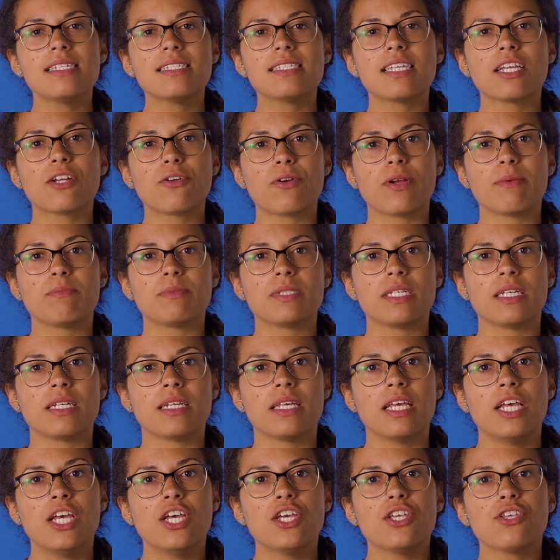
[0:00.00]
it's encrypted,
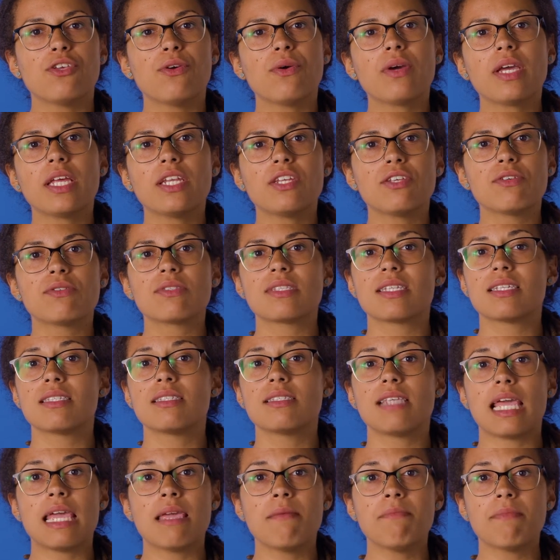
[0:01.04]
you can use the
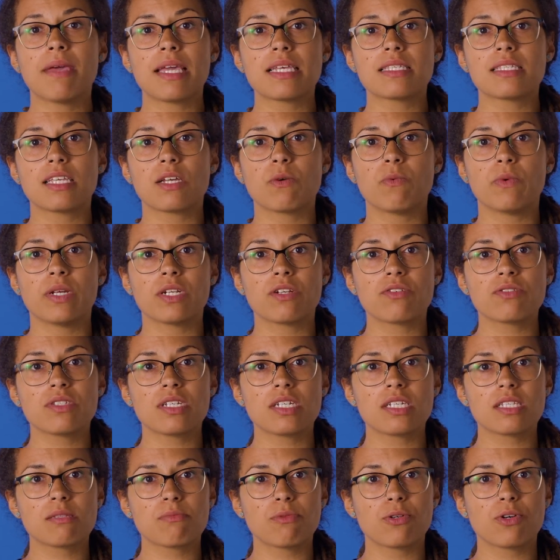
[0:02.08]
same basic Windows
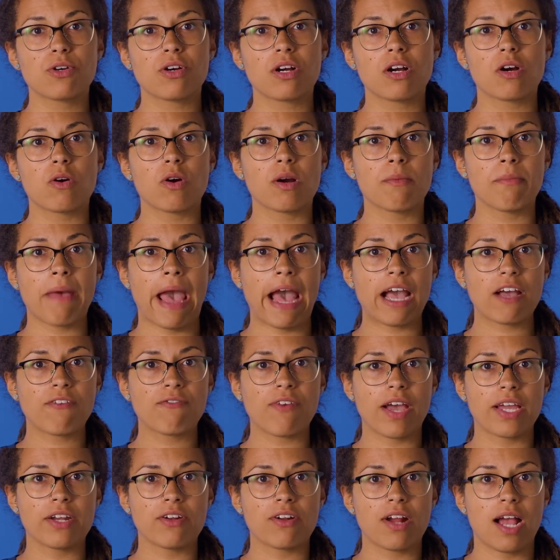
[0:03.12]
Explorer or Mac
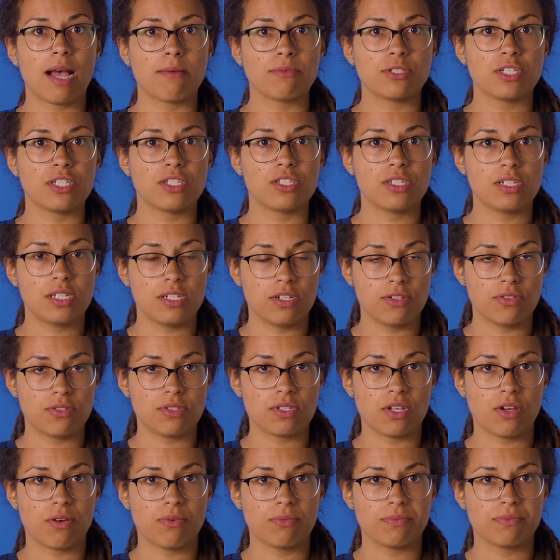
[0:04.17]
Finder options to do
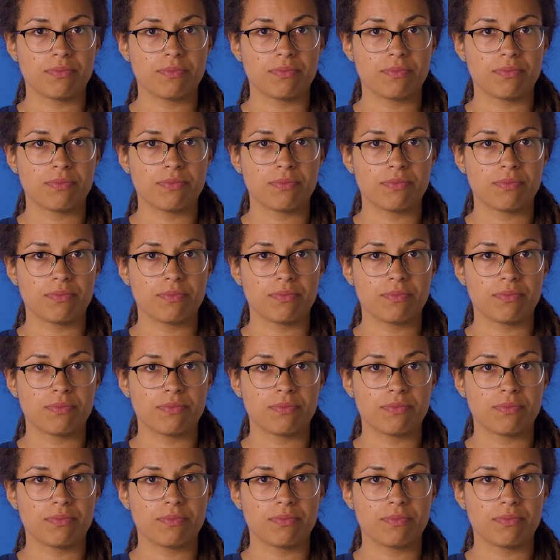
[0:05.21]
so.